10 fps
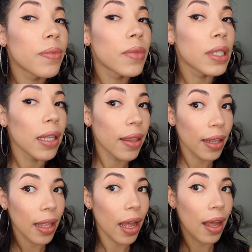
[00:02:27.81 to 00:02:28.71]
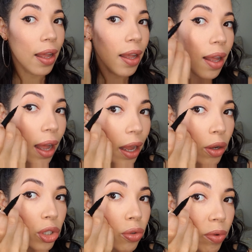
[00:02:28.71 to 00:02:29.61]
See, then I'm
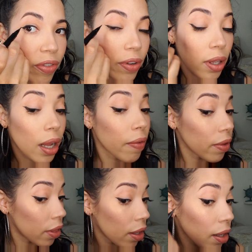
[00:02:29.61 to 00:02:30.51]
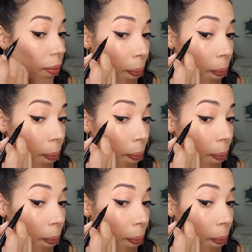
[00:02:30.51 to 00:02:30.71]
going to refill everything.